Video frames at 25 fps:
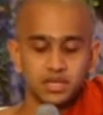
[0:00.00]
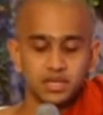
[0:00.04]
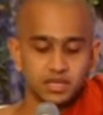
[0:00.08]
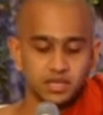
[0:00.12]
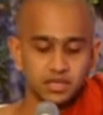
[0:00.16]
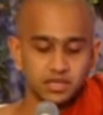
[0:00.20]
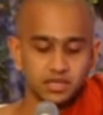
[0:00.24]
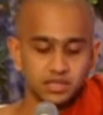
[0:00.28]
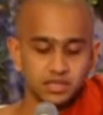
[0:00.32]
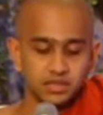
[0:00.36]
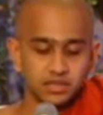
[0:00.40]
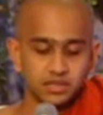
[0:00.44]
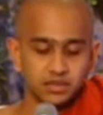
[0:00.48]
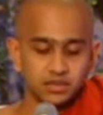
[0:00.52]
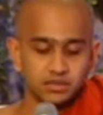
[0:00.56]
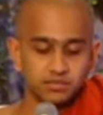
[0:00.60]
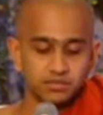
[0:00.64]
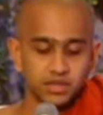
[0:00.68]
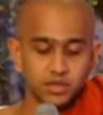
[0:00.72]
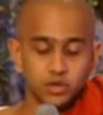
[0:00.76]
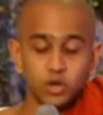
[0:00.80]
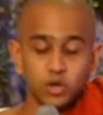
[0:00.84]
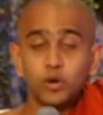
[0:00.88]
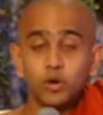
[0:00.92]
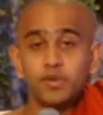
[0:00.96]

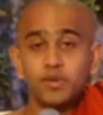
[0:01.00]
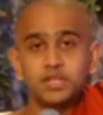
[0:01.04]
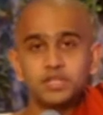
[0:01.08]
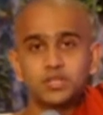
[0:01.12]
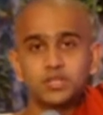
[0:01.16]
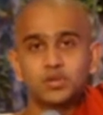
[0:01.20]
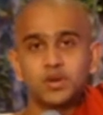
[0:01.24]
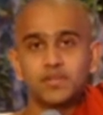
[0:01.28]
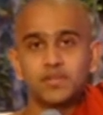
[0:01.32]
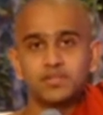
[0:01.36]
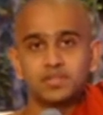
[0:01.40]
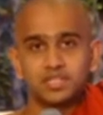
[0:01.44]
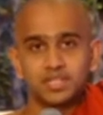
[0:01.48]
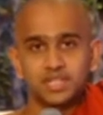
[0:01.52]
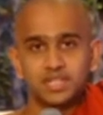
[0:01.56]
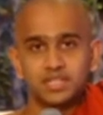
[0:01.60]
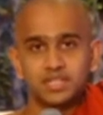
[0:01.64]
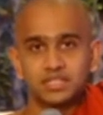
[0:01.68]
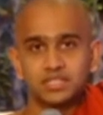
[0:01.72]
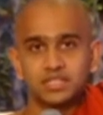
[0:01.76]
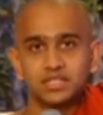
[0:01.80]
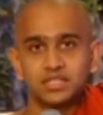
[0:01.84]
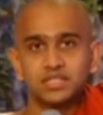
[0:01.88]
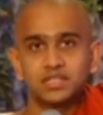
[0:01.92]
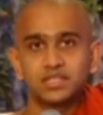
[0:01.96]
pay homage to our
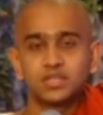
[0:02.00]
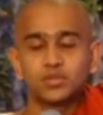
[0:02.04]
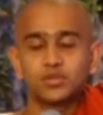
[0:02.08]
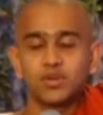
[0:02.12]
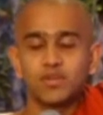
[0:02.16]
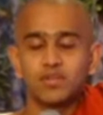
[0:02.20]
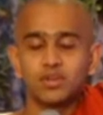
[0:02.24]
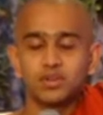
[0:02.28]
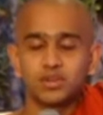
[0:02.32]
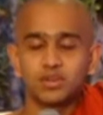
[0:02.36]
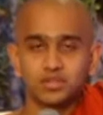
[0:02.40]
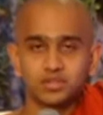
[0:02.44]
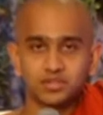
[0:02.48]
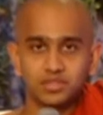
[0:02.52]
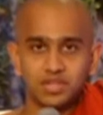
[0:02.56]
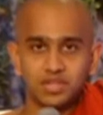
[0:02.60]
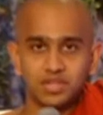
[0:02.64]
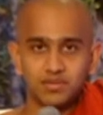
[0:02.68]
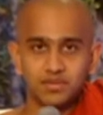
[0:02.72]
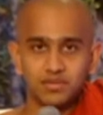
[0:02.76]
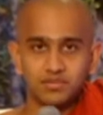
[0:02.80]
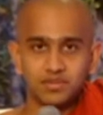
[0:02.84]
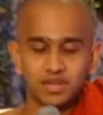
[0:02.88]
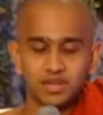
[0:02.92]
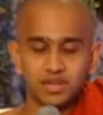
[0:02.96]
teacher, to our Loka
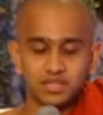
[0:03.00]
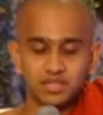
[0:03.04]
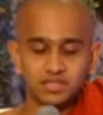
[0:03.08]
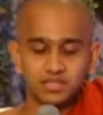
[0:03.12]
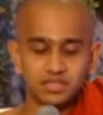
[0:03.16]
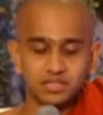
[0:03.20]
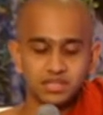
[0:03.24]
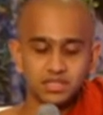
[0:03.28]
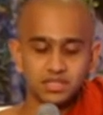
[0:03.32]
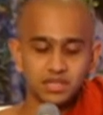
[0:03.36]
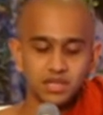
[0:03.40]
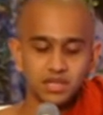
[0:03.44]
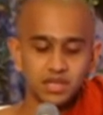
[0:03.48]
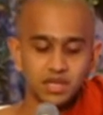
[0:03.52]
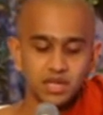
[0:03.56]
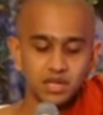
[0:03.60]
Swamin Wahanse.